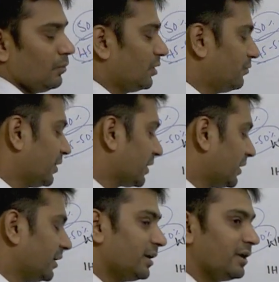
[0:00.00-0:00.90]
If you are
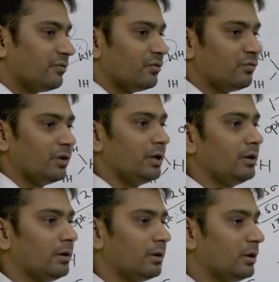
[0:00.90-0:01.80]
getting 815
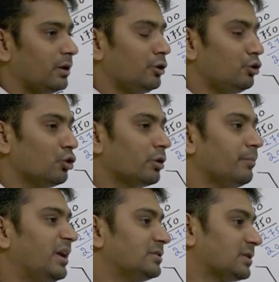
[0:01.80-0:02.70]
in your
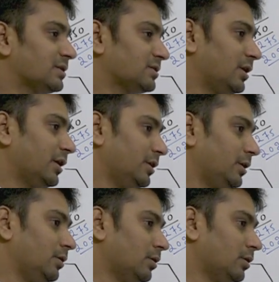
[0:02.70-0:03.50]
mains answer writing,